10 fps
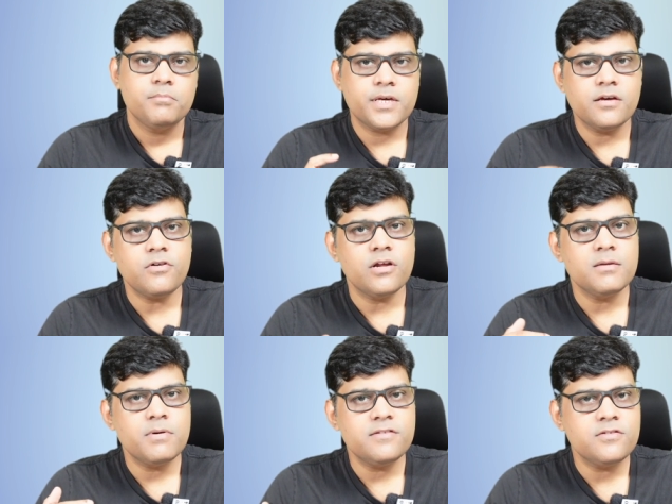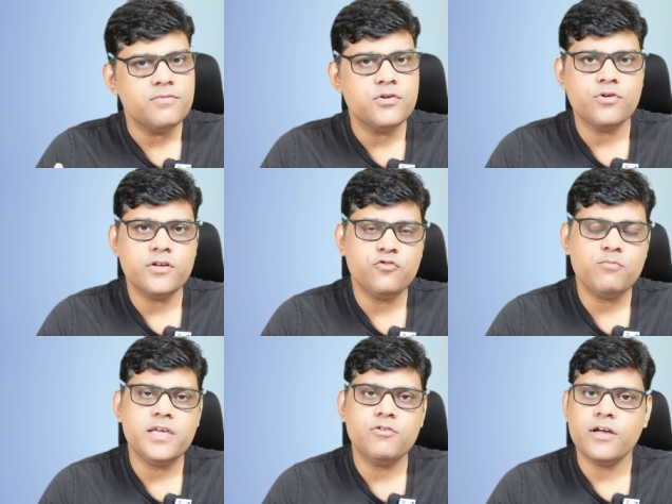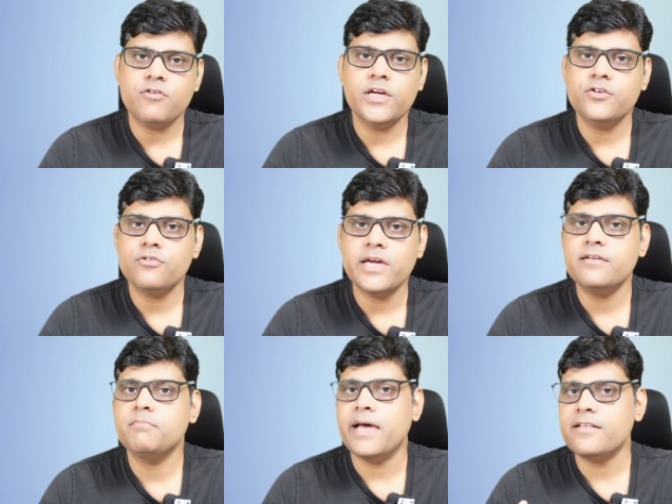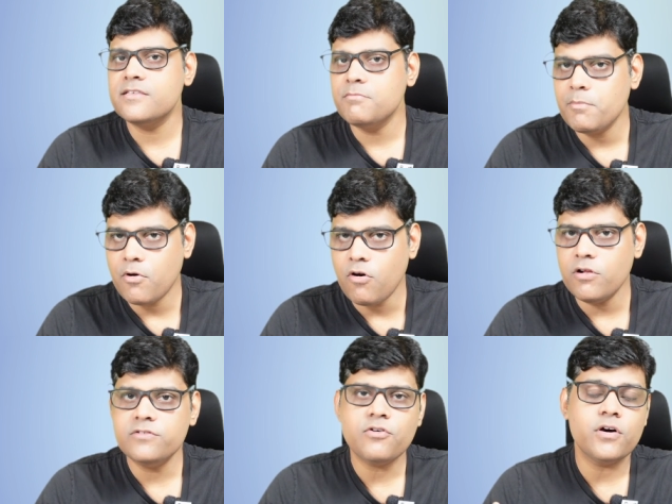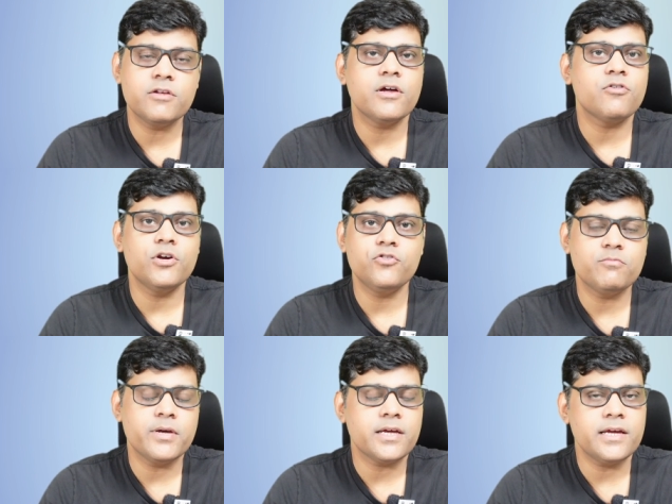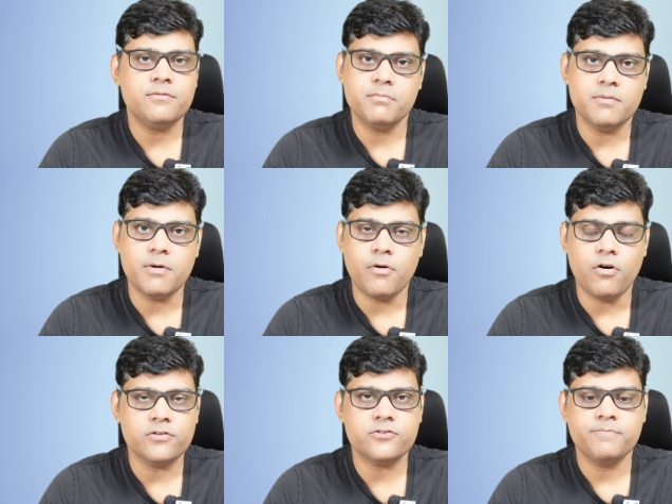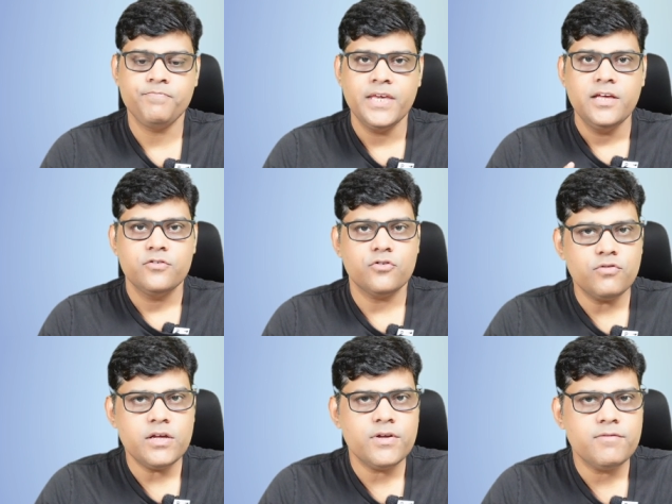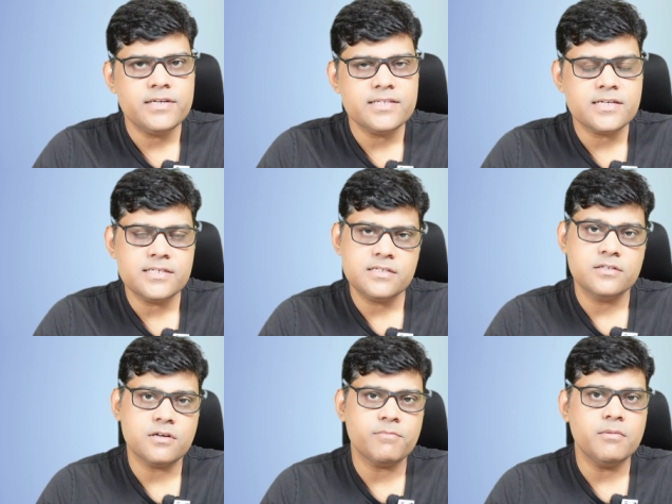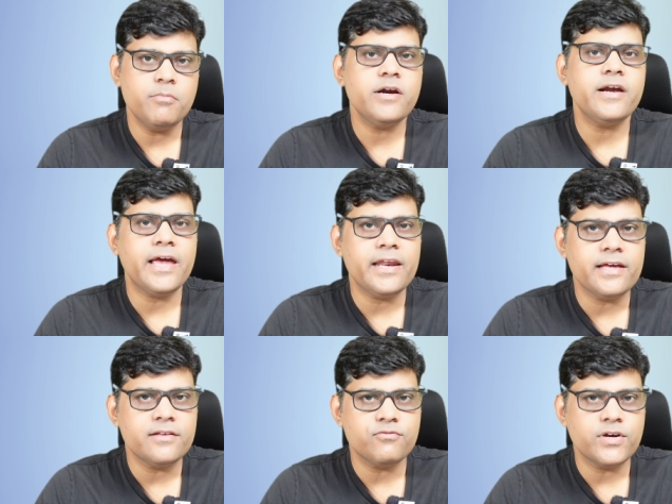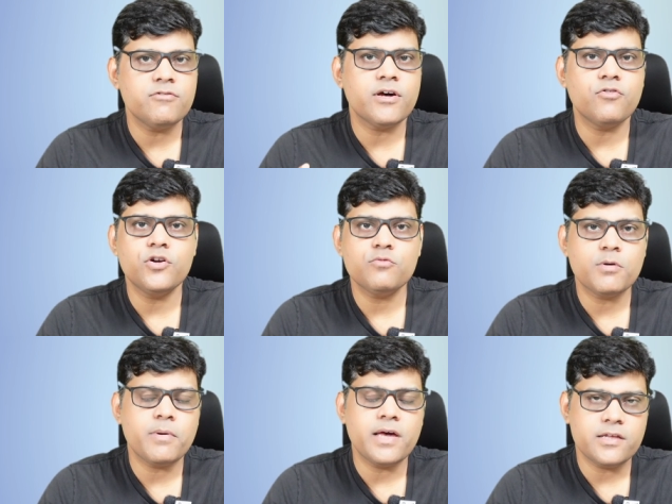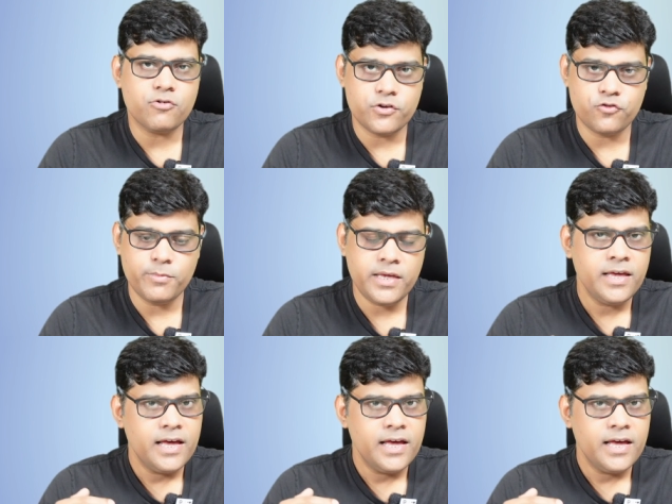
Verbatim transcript: Because on the basis of your resume, you are going to get maximum calls or you are going to get minimum calls. So today we will discuss some important areas when you are going to prepare your resume.